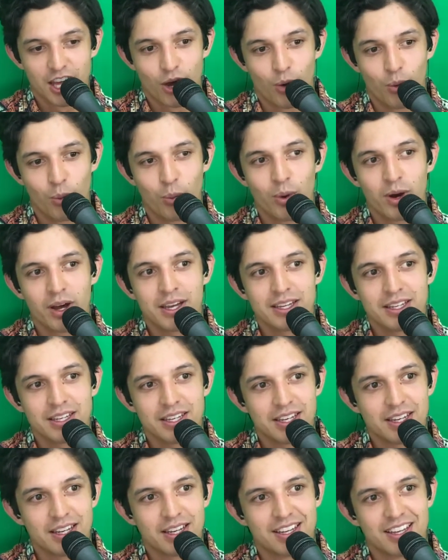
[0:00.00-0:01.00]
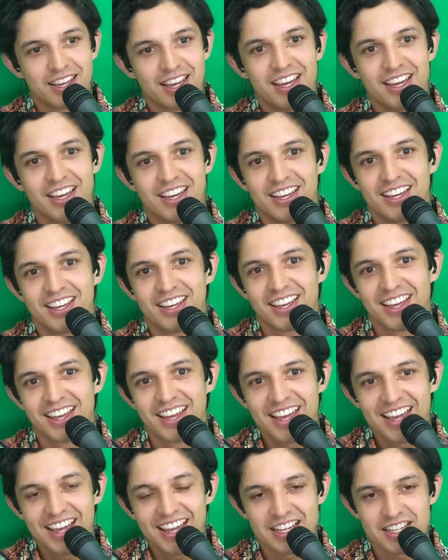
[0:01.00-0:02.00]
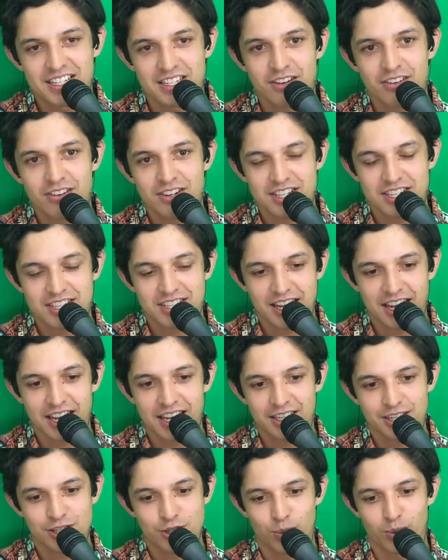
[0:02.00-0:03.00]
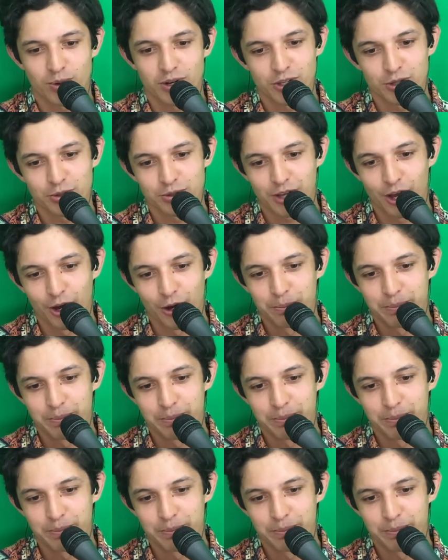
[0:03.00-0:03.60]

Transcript: what is there a stage where you go